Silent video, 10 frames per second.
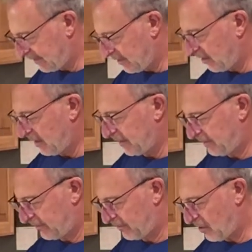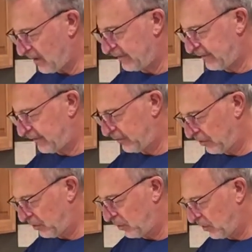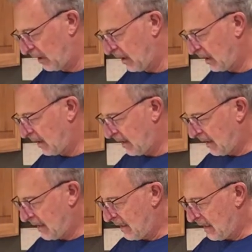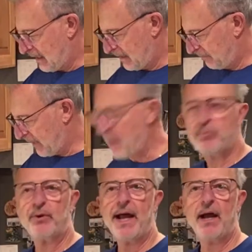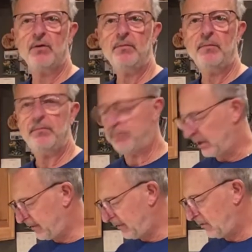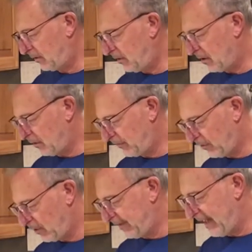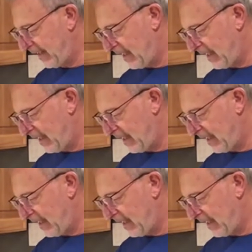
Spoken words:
till it starts to, not brown, but you know, saute